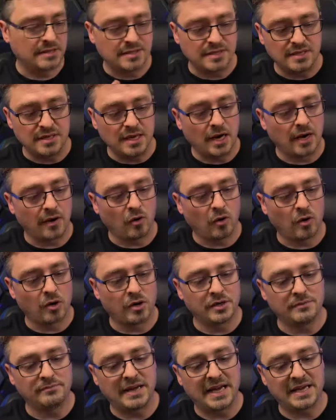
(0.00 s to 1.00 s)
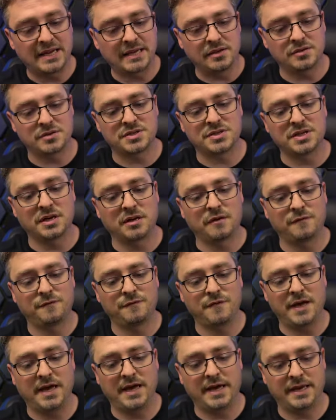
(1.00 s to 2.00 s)
It's not hard to make it
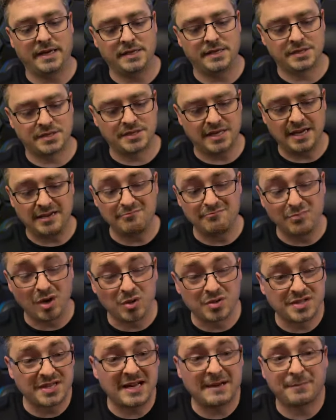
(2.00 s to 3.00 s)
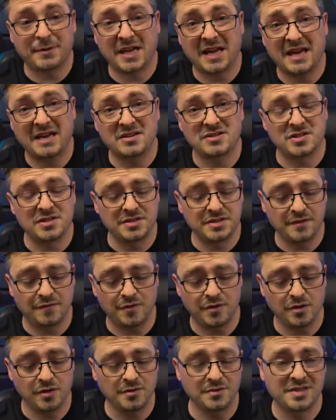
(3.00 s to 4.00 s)
yourself, and in most applications, if
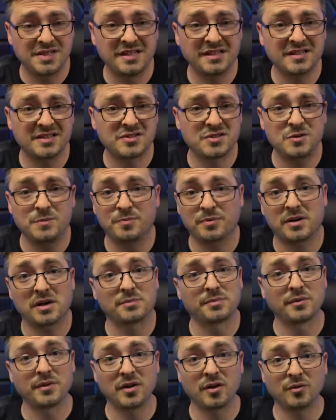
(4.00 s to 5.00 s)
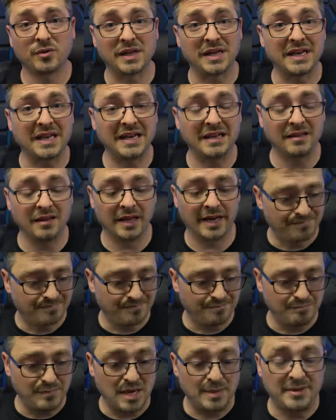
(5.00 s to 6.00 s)
you're using this, you probably only need
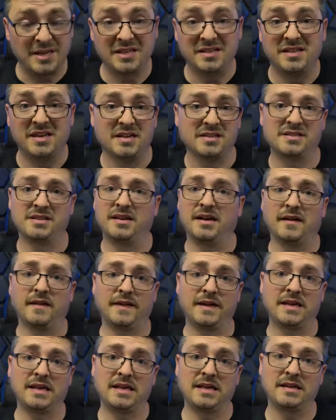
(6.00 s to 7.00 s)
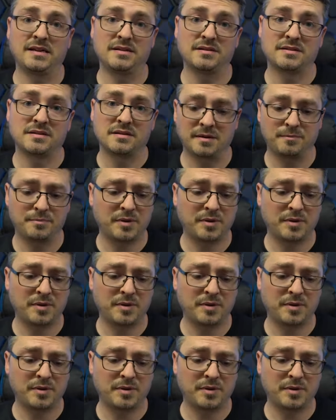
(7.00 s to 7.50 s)
like maybe a dozen LEDs.